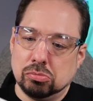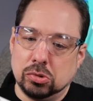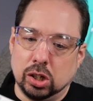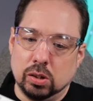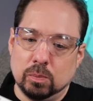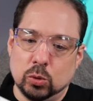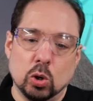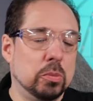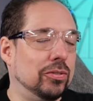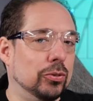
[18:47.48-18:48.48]
yeah,
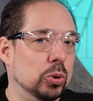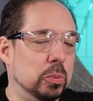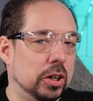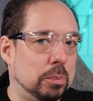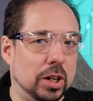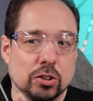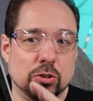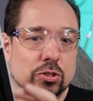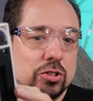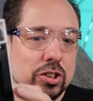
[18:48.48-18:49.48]
don't be fooled by the
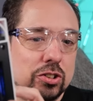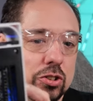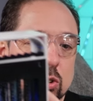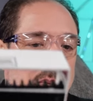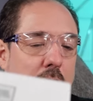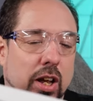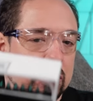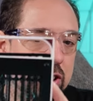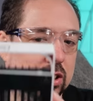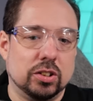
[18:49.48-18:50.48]
pictures. This is all
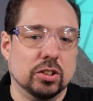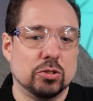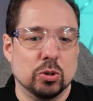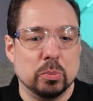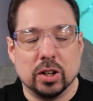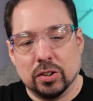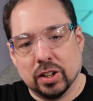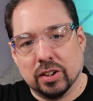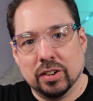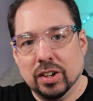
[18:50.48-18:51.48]
plastic. There's no metal
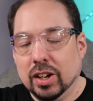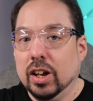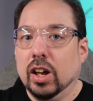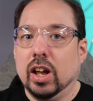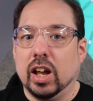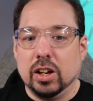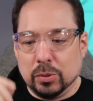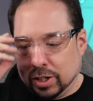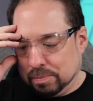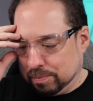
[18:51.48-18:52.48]
there.
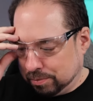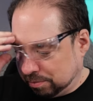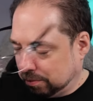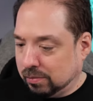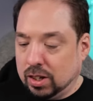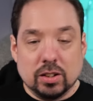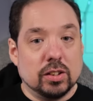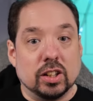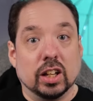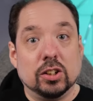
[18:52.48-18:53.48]
Anyway,
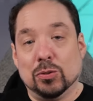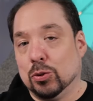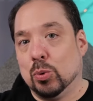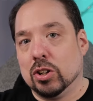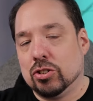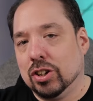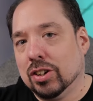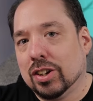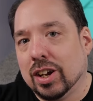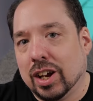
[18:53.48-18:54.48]
thank you for watching,
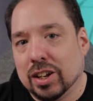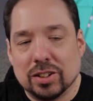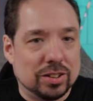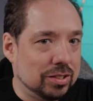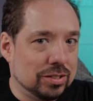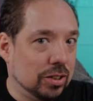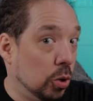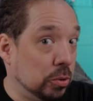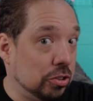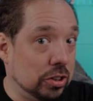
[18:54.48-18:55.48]
and I
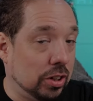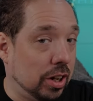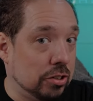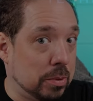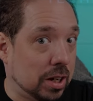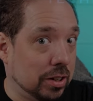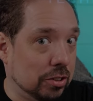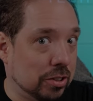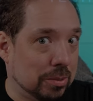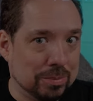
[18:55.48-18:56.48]
hope to see you guys back
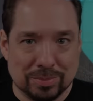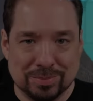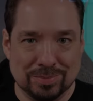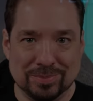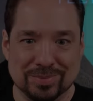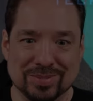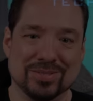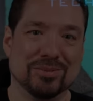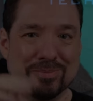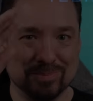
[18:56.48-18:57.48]
next time.
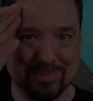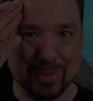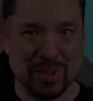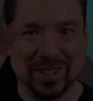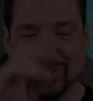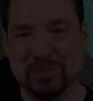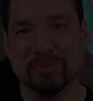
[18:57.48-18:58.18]
Bye-bye.